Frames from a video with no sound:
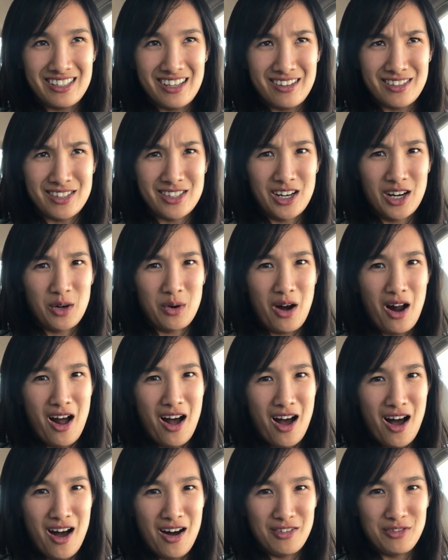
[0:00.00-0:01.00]
I'll start
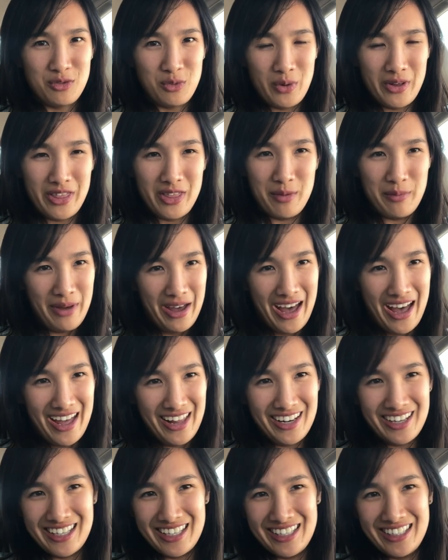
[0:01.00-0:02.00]
off with the
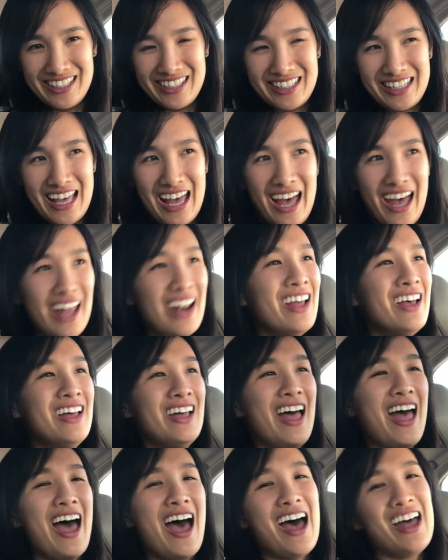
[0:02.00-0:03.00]
bad, is that
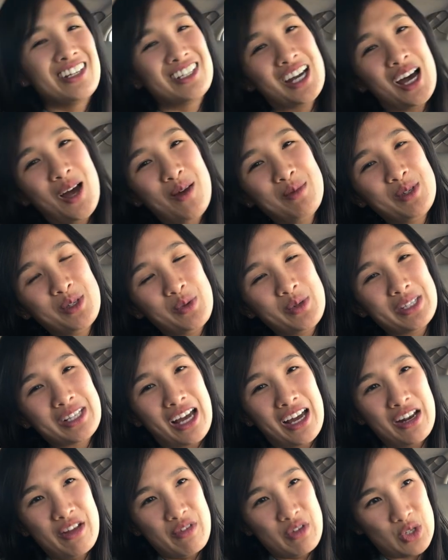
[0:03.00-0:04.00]
at times it was
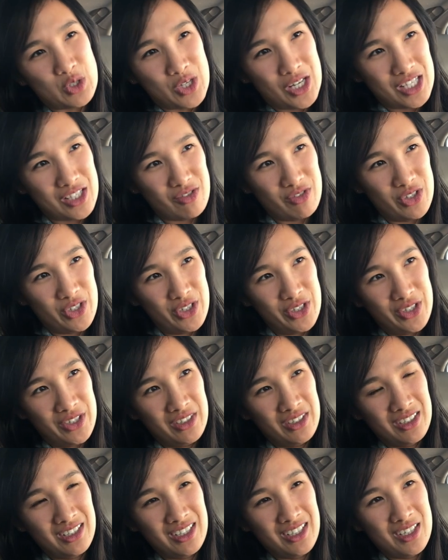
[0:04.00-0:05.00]
kind of
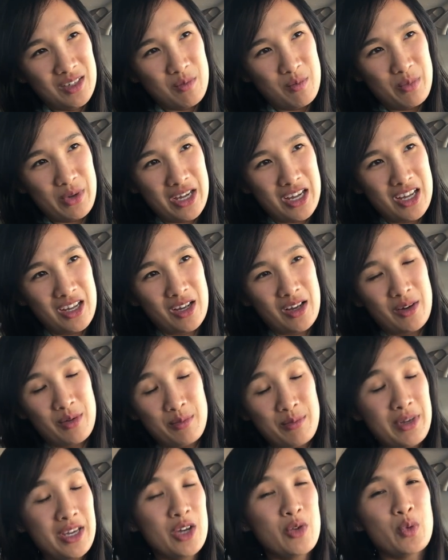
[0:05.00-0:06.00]
stressful being
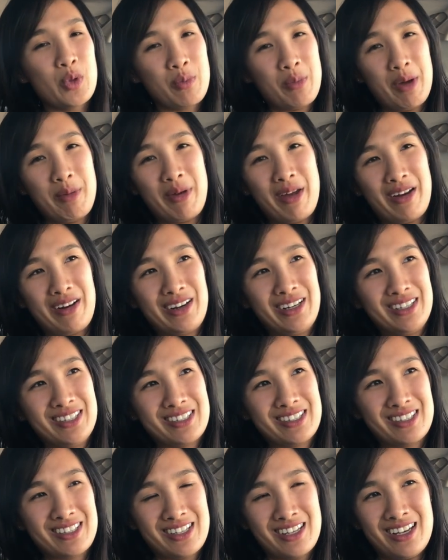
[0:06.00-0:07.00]
with my
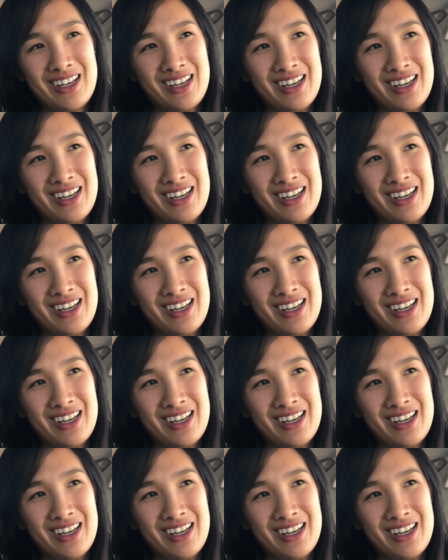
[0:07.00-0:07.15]
parents.